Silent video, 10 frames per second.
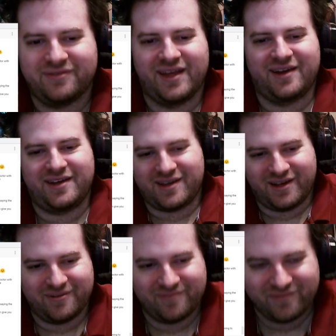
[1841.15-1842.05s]
There you
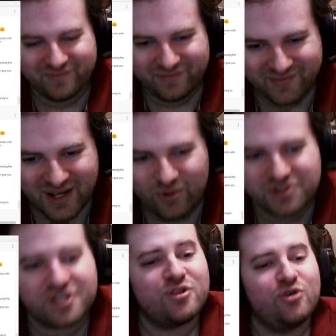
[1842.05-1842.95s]
go.
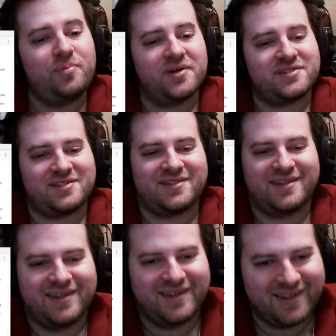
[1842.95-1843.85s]
Was it Lupus?
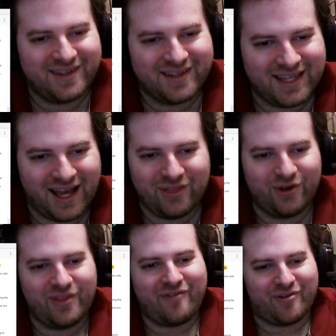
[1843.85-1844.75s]
I
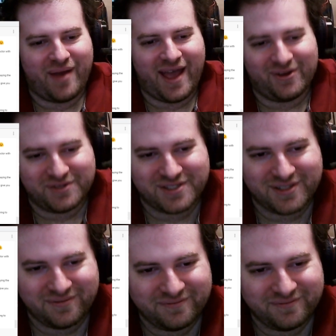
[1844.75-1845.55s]
learned that from House.